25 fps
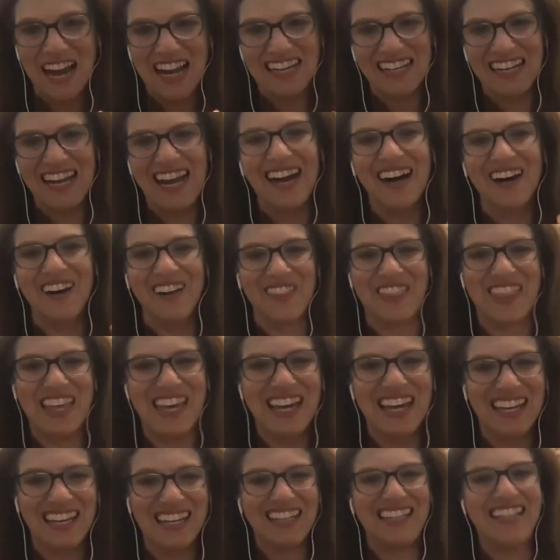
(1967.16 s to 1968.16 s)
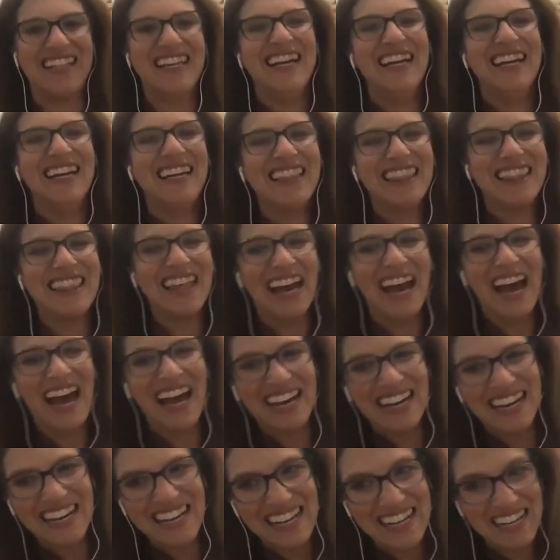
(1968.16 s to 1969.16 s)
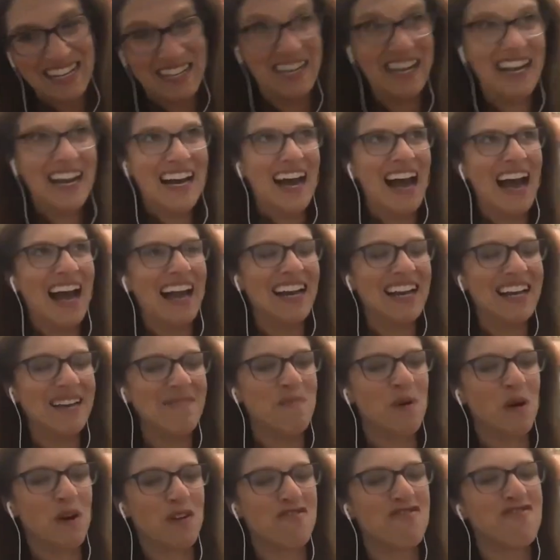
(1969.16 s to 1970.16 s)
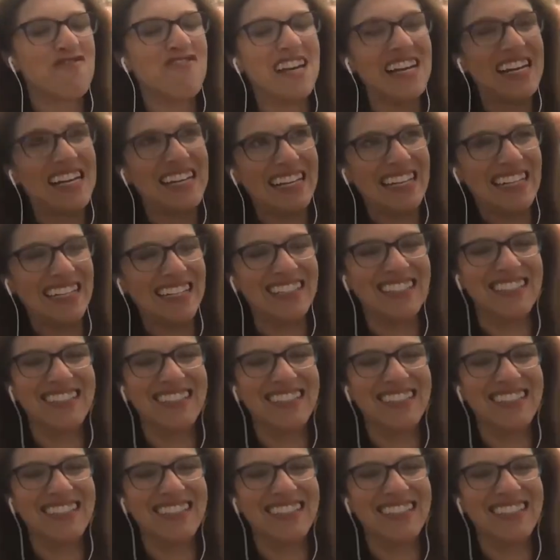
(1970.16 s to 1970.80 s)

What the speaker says: now that I need more feeding.